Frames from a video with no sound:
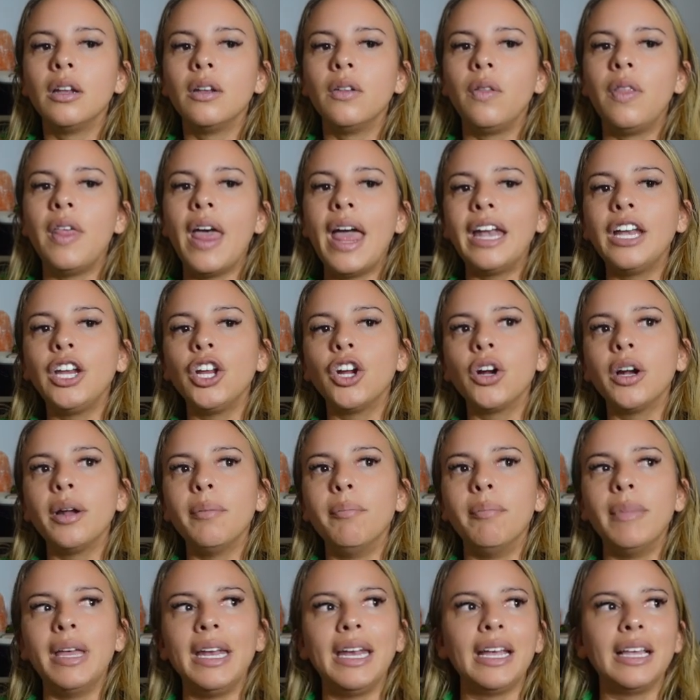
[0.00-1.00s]
Then you're
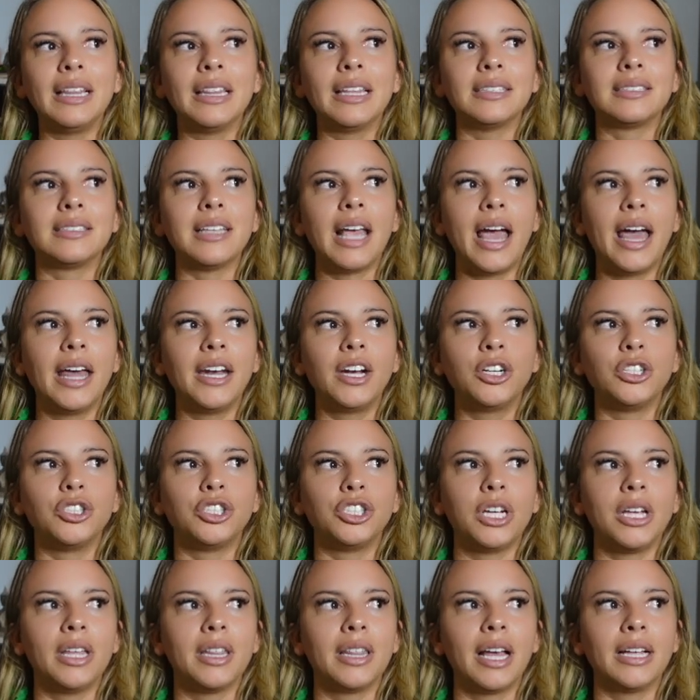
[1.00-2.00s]
emitting this
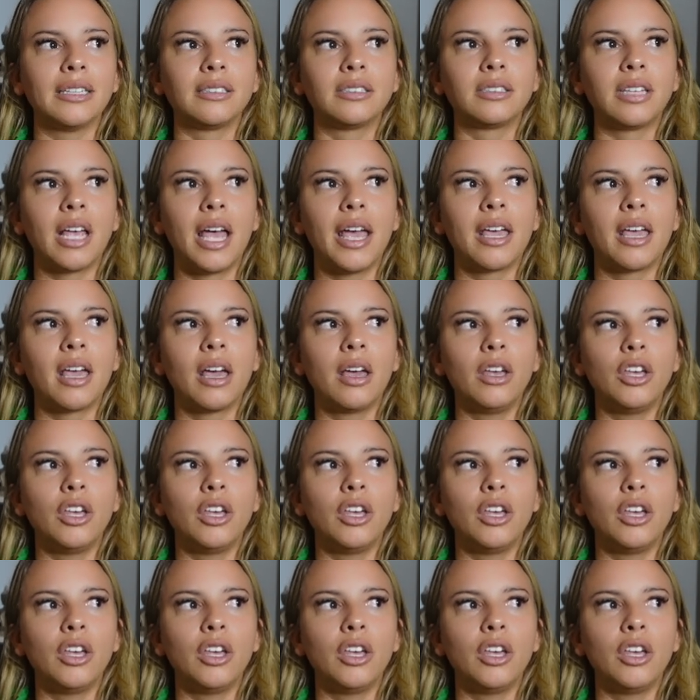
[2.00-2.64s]
energy that's like,